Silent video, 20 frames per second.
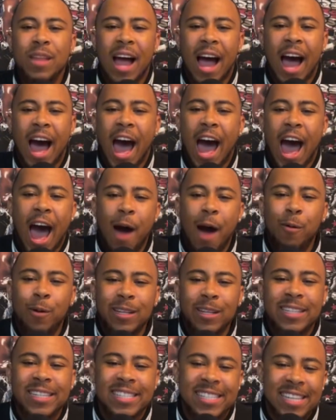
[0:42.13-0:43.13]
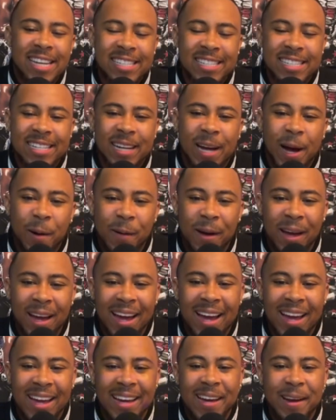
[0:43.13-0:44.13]
I want the season to go
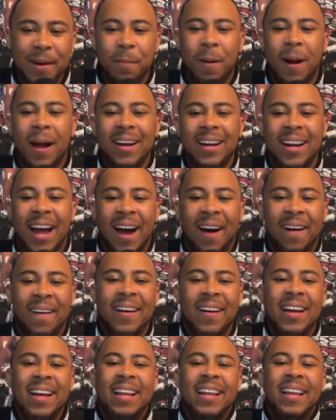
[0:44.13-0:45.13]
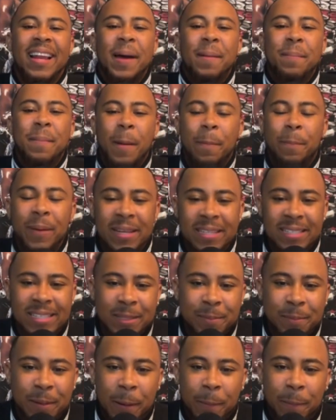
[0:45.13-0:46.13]
ahead in right now. Let my
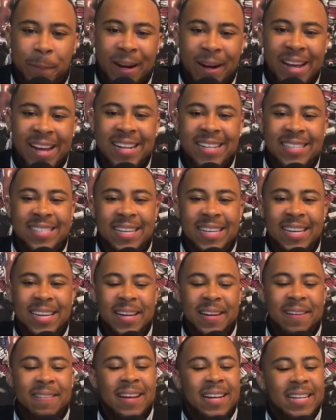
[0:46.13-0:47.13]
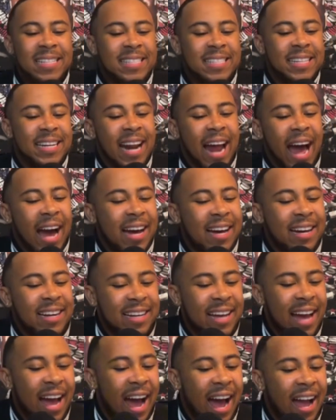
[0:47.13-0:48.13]
Pistons be a play-in team so that I could
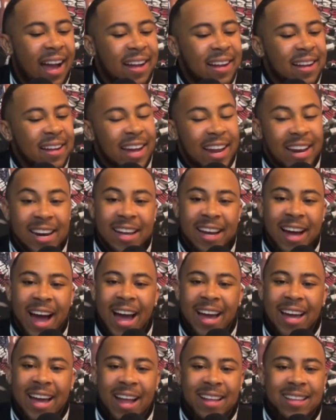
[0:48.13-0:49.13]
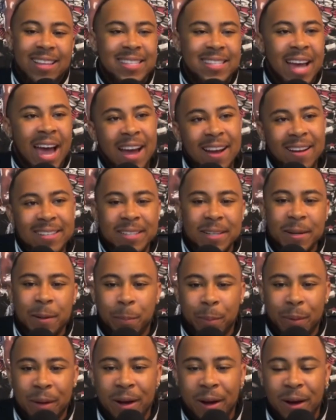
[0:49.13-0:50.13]
have got. Look, I got the Tigers in the
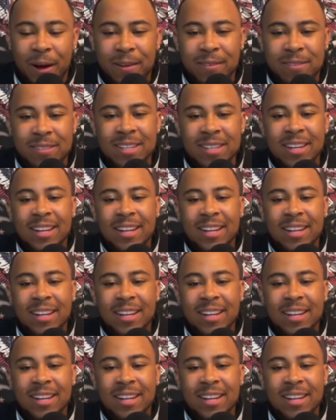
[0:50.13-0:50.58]
playoffs,